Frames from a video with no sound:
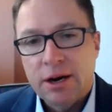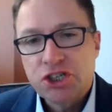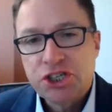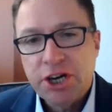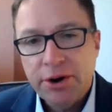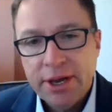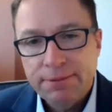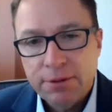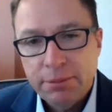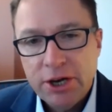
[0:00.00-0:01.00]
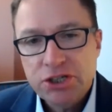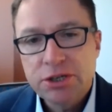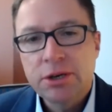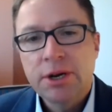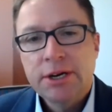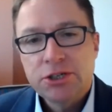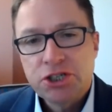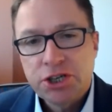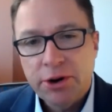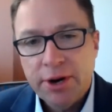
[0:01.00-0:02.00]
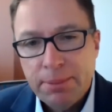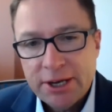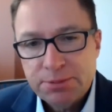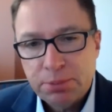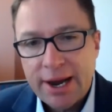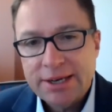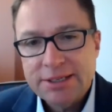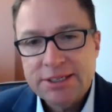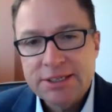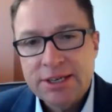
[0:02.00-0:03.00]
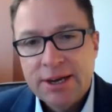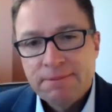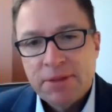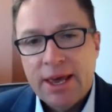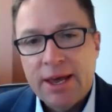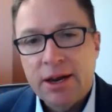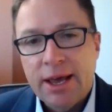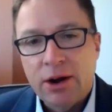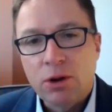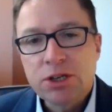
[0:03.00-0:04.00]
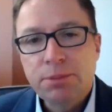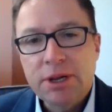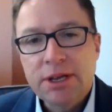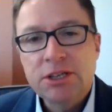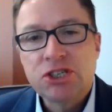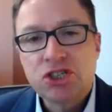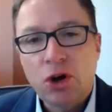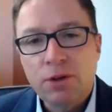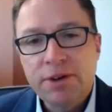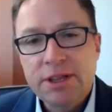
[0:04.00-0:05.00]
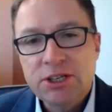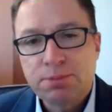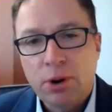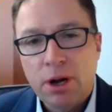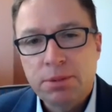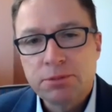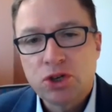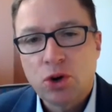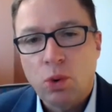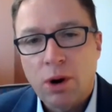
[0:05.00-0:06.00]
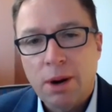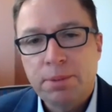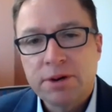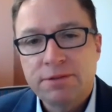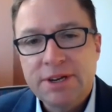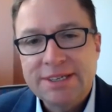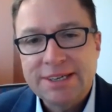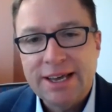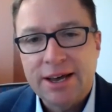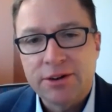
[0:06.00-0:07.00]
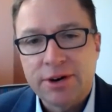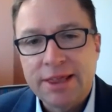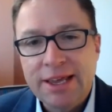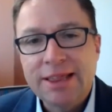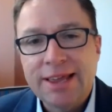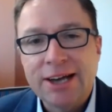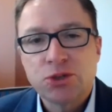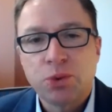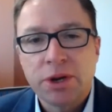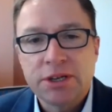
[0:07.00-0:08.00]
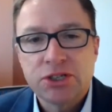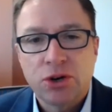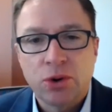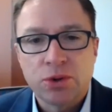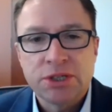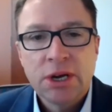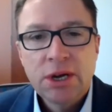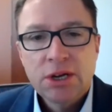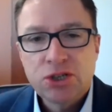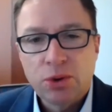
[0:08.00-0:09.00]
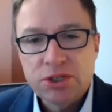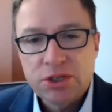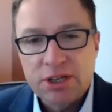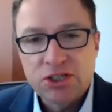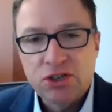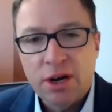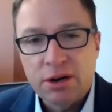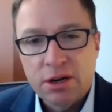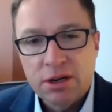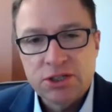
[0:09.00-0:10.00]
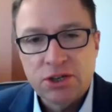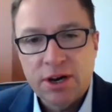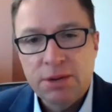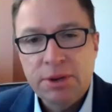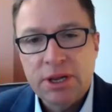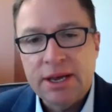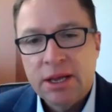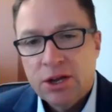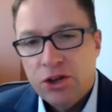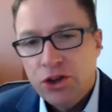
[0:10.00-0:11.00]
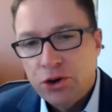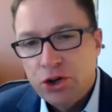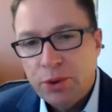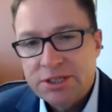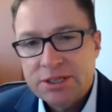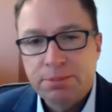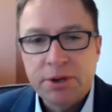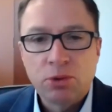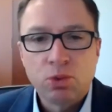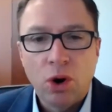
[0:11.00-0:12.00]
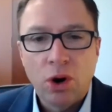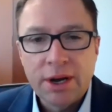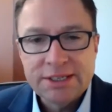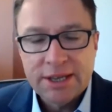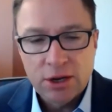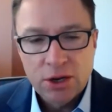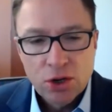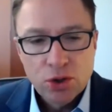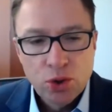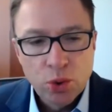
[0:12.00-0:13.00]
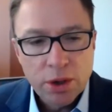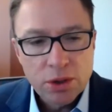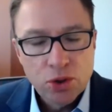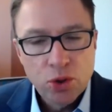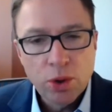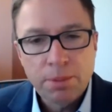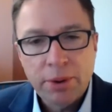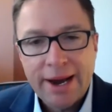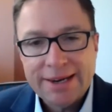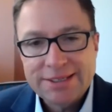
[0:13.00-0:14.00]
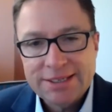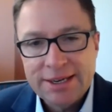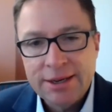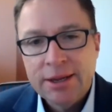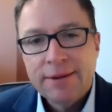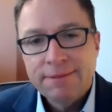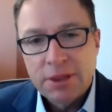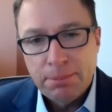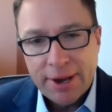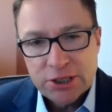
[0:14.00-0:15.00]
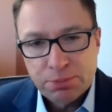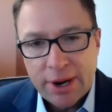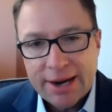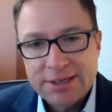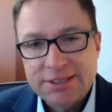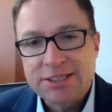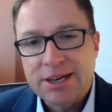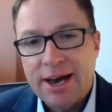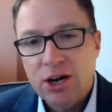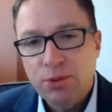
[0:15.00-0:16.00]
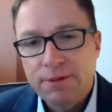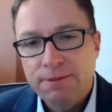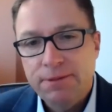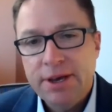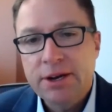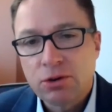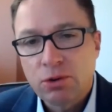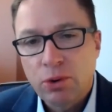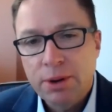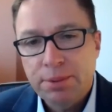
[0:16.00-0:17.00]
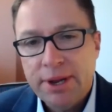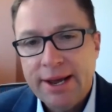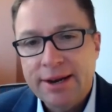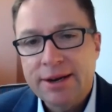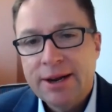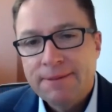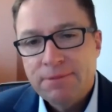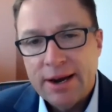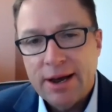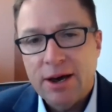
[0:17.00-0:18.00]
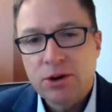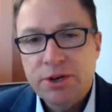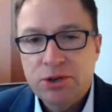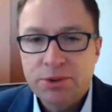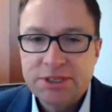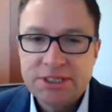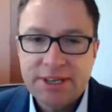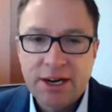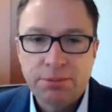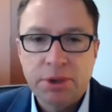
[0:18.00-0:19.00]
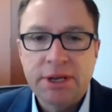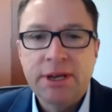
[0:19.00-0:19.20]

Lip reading: sharing information, sharing best practices, and ultimately solving these problems cooperatively together. I think that's where this goes. So it's not going to be like you're doing something wrong. It's like who are practicing the best practices, and how do we feed a growing planet, and how do we do it sustainably?